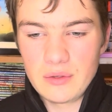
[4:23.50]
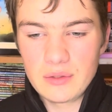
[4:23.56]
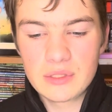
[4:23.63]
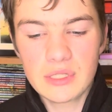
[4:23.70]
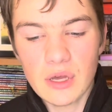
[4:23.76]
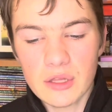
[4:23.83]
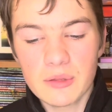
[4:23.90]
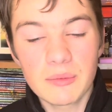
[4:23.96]

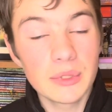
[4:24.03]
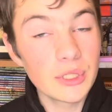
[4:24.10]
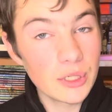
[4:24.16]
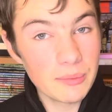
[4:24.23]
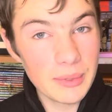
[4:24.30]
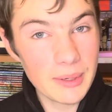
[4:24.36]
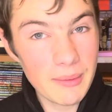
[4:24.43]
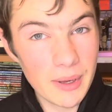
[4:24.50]
tell them a little
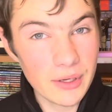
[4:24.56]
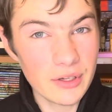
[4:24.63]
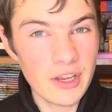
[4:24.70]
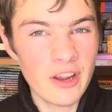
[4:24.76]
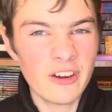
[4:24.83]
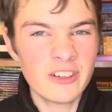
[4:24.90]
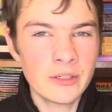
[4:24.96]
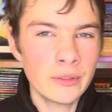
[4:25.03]
bit about your
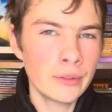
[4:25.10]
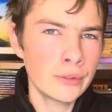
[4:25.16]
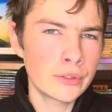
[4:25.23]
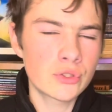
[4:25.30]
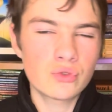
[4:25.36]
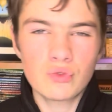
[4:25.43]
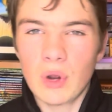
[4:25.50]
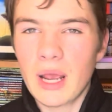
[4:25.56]
character,
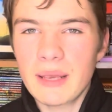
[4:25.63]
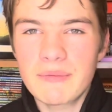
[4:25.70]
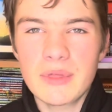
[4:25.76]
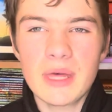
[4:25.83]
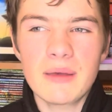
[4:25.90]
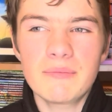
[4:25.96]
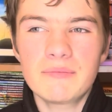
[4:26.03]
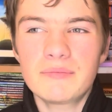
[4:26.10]
describe
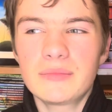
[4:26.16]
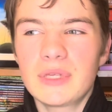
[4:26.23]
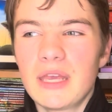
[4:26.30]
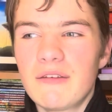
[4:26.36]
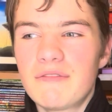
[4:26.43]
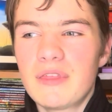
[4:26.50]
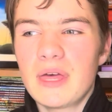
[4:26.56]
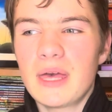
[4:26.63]
them,
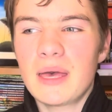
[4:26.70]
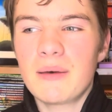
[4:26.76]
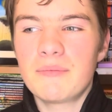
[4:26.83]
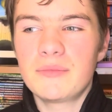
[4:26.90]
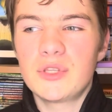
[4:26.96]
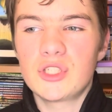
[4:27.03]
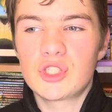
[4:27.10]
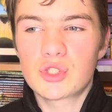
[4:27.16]
give them
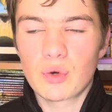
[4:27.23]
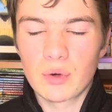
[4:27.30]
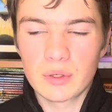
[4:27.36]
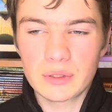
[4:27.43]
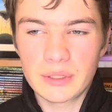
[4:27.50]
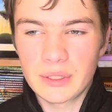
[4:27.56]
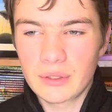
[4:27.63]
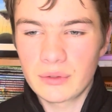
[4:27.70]
the short
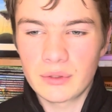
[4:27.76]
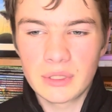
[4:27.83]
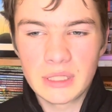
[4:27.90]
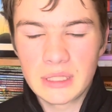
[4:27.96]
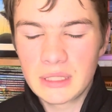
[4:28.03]
little